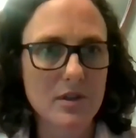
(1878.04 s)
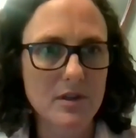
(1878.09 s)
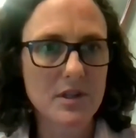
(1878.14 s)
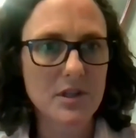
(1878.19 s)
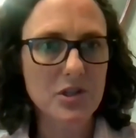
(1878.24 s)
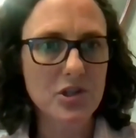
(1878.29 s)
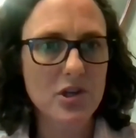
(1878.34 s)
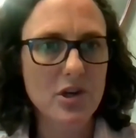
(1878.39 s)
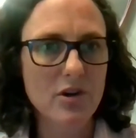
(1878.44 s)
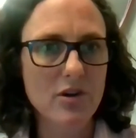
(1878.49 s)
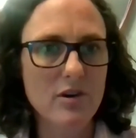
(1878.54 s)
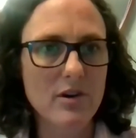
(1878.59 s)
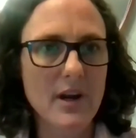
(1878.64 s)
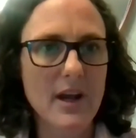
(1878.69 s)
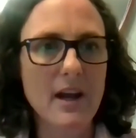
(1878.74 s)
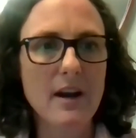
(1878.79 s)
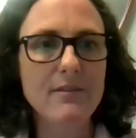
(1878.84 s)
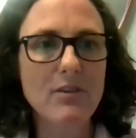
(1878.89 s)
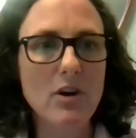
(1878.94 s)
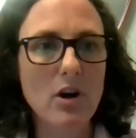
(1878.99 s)
this
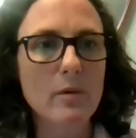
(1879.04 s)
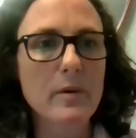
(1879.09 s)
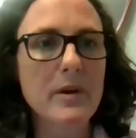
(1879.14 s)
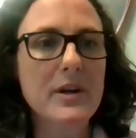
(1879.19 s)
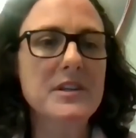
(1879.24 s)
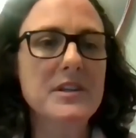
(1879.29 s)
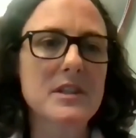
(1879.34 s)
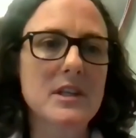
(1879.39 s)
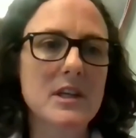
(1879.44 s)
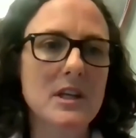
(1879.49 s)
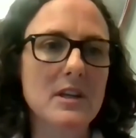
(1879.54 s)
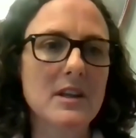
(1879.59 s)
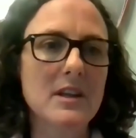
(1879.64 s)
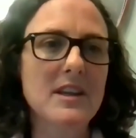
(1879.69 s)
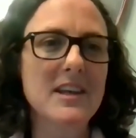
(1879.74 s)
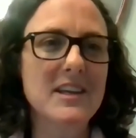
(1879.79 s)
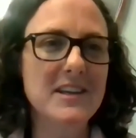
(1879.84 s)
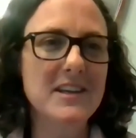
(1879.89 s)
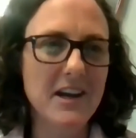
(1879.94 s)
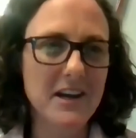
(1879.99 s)
year, and I've already
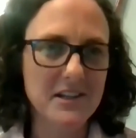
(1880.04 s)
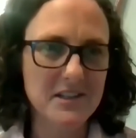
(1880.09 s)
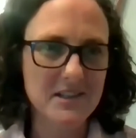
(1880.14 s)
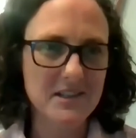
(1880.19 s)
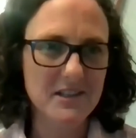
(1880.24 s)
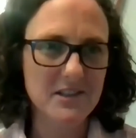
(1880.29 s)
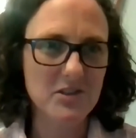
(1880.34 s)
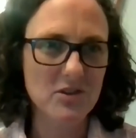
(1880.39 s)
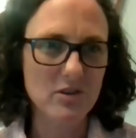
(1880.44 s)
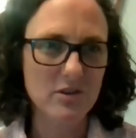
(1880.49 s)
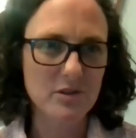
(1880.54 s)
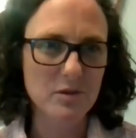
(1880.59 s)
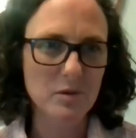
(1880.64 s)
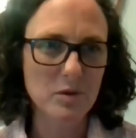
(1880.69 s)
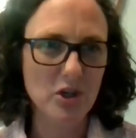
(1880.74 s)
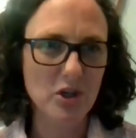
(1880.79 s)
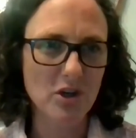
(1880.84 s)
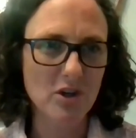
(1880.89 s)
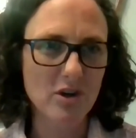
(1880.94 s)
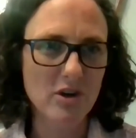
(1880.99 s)
seen the yes start
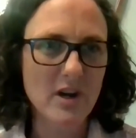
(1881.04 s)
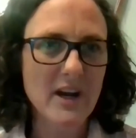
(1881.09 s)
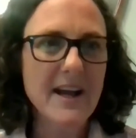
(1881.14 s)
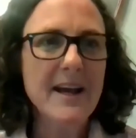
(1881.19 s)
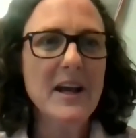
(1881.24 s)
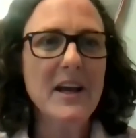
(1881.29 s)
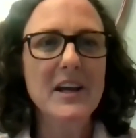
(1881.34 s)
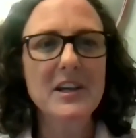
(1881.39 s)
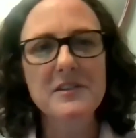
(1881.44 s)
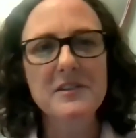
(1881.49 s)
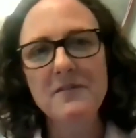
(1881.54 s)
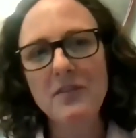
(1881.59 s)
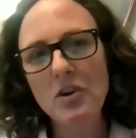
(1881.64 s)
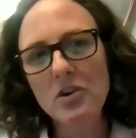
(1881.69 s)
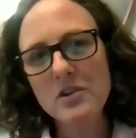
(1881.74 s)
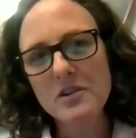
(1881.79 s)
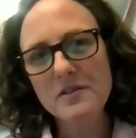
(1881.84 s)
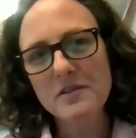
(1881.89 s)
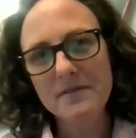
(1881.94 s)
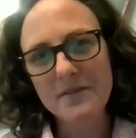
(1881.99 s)
to occur. As
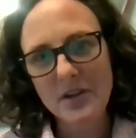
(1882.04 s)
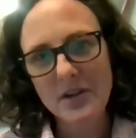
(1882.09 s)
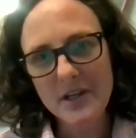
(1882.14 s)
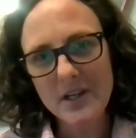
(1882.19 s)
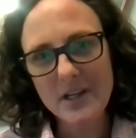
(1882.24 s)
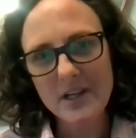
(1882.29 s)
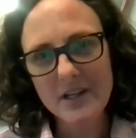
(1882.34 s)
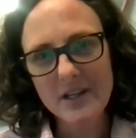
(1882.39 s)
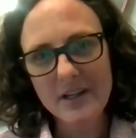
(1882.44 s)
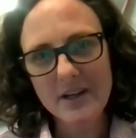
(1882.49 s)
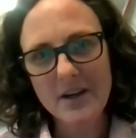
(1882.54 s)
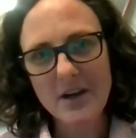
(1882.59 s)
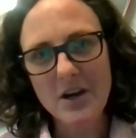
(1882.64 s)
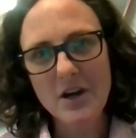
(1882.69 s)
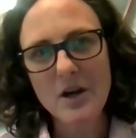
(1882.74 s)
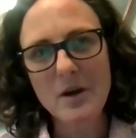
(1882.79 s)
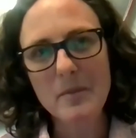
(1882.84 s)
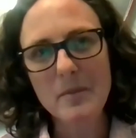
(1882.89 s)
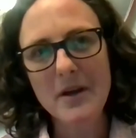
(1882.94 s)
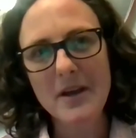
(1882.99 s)
far as funding
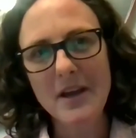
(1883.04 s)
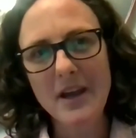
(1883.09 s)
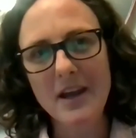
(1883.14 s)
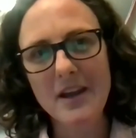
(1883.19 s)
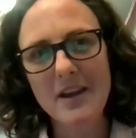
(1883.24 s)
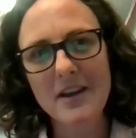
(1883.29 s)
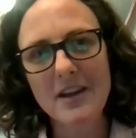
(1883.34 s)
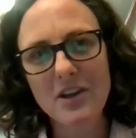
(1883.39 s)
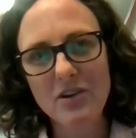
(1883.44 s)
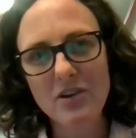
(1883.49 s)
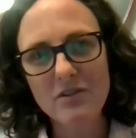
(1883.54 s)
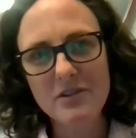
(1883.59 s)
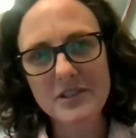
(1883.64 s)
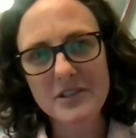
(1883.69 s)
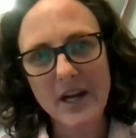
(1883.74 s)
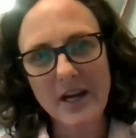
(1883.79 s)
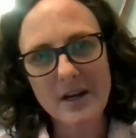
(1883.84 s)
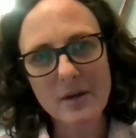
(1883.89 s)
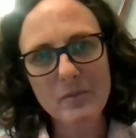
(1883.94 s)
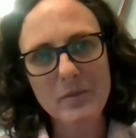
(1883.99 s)
and your
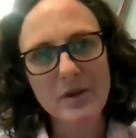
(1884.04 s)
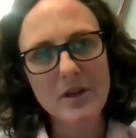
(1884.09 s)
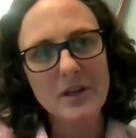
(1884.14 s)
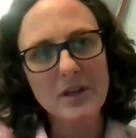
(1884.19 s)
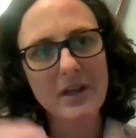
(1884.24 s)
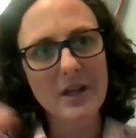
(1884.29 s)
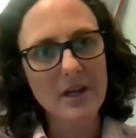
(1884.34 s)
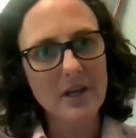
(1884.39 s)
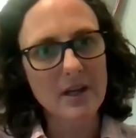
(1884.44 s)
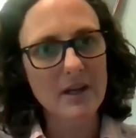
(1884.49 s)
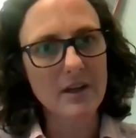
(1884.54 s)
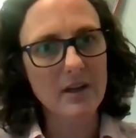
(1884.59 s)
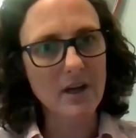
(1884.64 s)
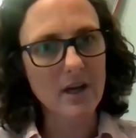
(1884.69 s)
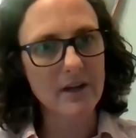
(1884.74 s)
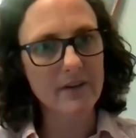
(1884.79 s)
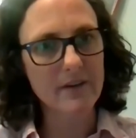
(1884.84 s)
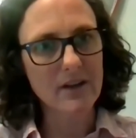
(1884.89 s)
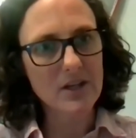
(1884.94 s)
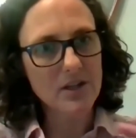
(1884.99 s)
data getting
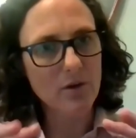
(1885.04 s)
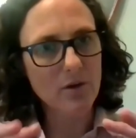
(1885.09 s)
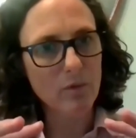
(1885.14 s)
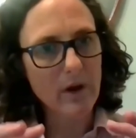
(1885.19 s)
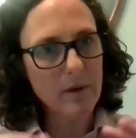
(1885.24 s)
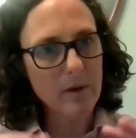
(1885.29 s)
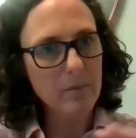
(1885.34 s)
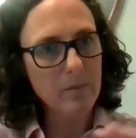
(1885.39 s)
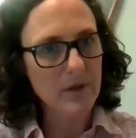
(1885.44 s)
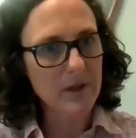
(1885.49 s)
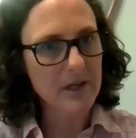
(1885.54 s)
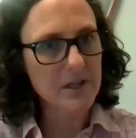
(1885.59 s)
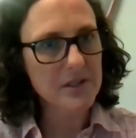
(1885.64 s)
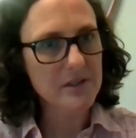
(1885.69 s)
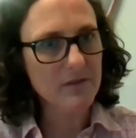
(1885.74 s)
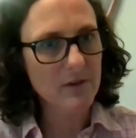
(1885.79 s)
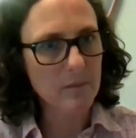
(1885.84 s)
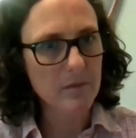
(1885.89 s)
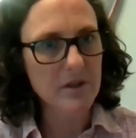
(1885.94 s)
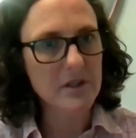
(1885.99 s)
kind of in the right
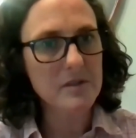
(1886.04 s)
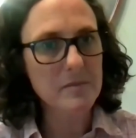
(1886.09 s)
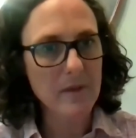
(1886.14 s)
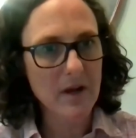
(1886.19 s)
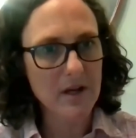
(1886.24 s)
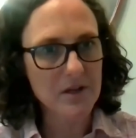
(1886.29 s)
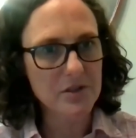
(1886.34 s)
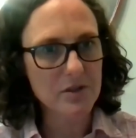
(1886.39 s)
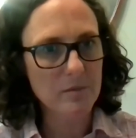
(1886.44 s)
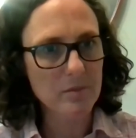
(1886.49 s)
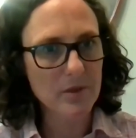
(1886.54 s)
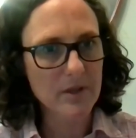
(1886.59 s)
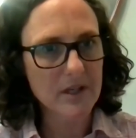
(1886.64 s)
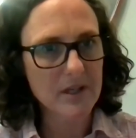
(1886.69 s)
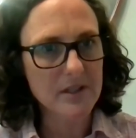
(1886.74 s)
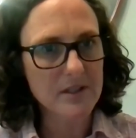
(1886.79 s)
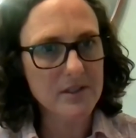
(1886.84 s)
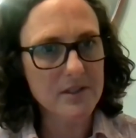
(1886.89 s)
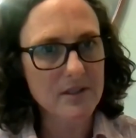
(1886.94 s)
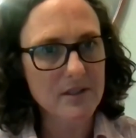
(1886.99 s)
place from these master
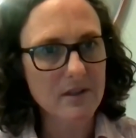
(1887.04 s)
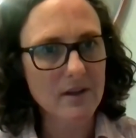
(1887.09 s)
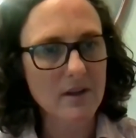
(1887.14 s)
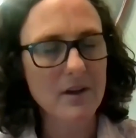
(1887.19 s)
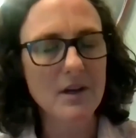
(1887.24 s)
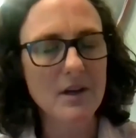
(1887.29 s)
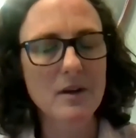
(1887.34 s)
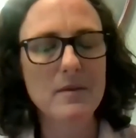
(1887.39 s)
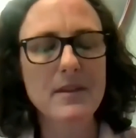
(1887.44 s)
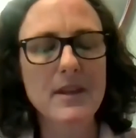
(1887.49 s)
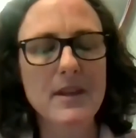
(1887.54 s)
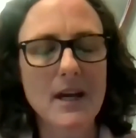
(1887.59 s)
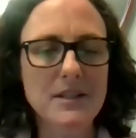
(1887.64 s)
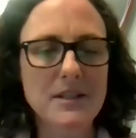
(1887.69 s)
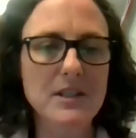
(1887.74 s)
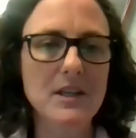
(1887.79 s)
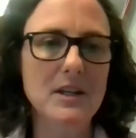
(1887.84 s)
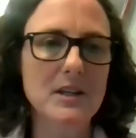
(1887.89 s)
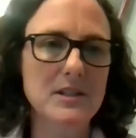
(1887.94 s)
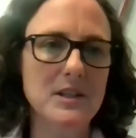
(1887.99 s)
plans,
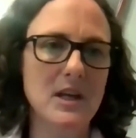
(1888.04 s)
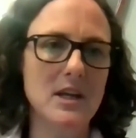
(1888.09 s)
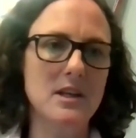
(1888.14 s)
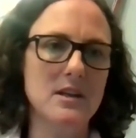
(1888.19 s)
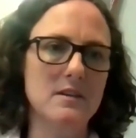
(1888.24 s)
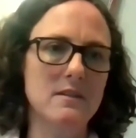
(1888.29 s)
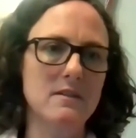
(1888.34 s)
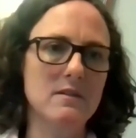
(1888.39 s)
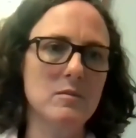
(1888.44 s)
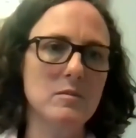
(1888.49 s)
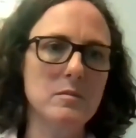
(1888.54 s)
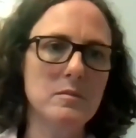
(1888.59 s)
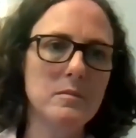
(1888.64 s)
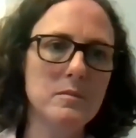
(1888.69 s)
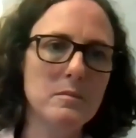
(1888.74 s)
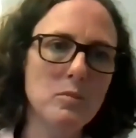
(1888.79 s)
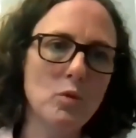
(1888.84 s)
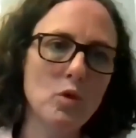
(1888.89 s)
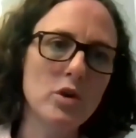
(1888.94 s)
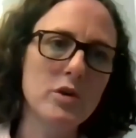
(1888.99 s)
that's going to take
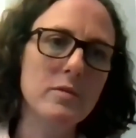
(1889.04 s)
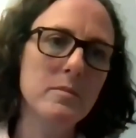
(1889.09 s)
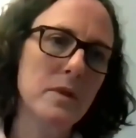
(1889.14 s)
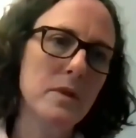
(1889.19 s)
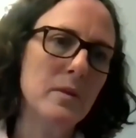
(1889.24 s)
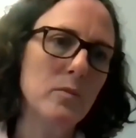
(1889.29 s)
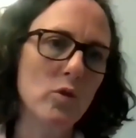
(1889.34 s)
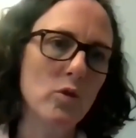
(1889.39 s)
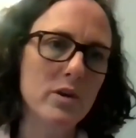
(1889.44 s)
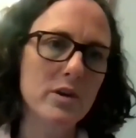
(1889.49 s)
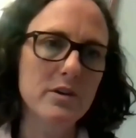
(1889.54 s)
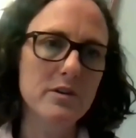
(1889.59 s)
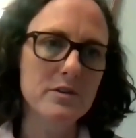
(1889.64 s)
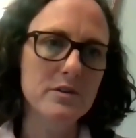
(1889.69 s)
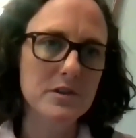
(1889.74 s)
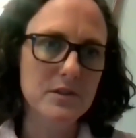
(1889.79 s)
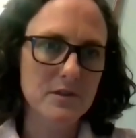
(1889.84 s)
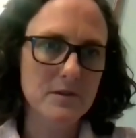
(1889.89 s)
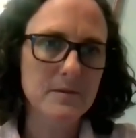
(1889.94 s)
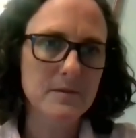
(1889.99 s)
many more
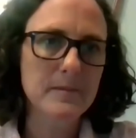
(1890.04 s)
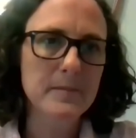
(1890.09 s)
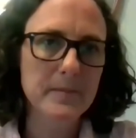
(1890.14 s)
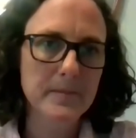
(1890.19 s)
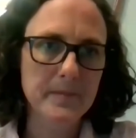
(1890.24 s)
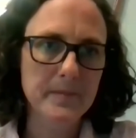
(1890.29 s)
years.